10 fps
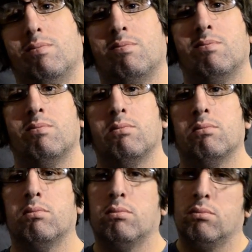
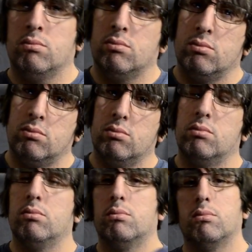Nobody speaks.